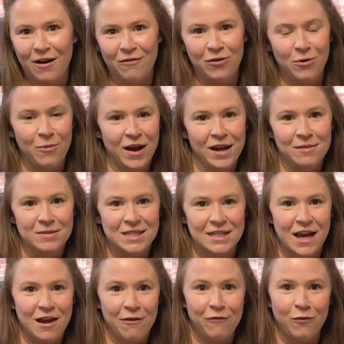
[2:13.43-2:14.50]
of the
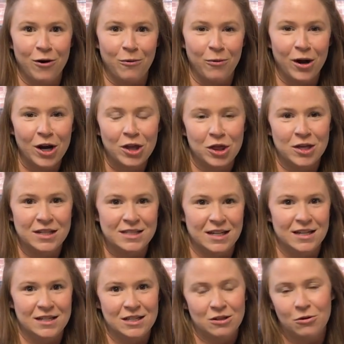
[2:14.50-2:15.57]
YMCA of Fort Worth, this is